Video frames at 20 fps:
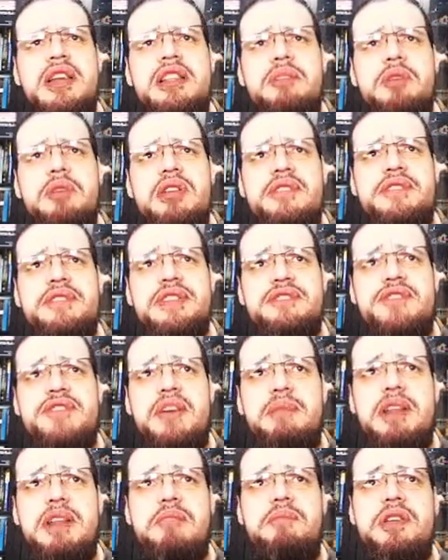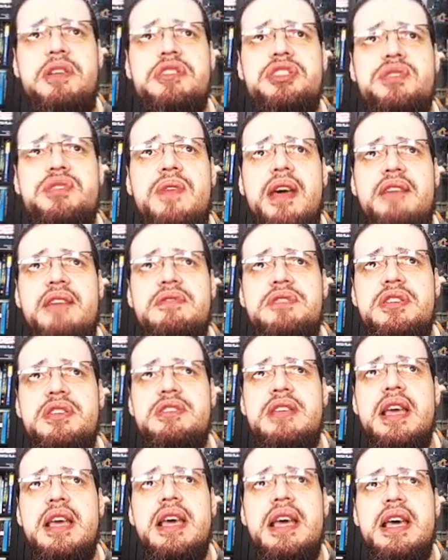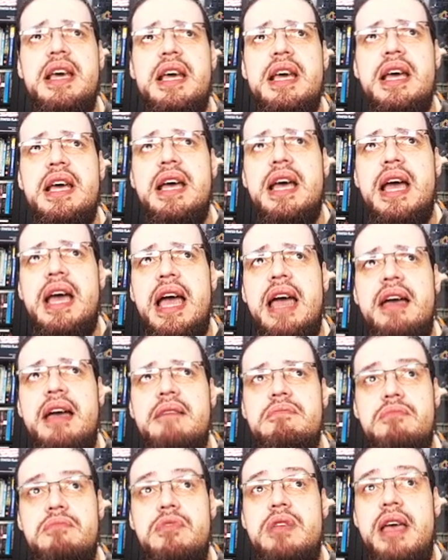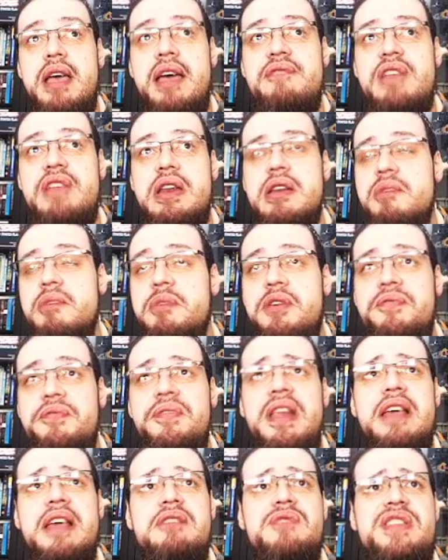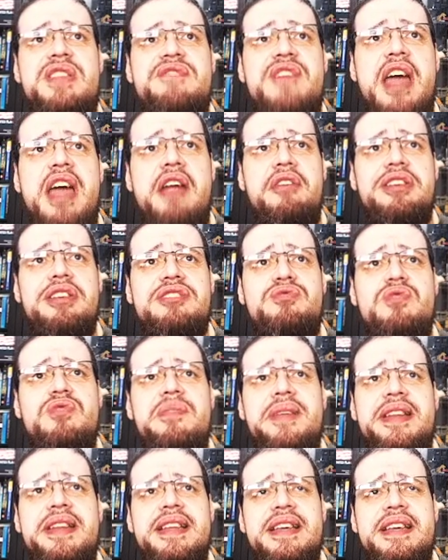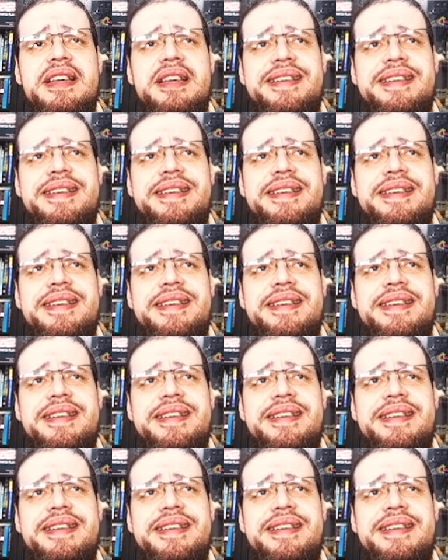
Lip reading: the murder of his family, Punisher would have a number of flings with various women.